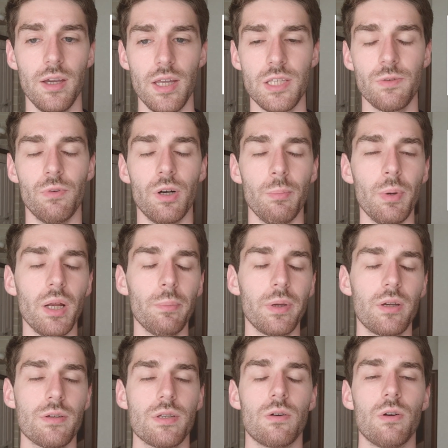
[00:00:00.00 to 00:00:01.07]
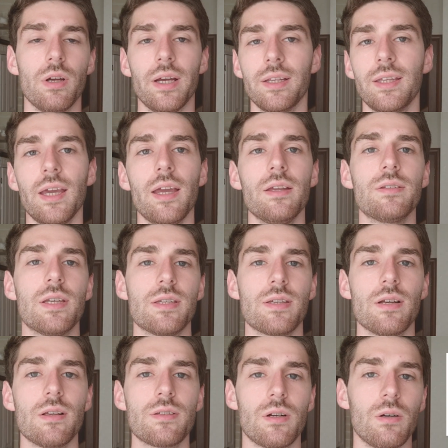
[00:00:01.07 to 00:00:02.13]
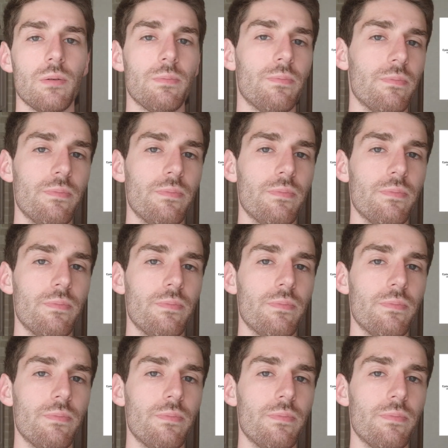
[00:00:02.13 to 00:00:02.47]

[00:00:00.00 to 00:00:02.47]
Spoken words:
It's very bad because our NK and T cells are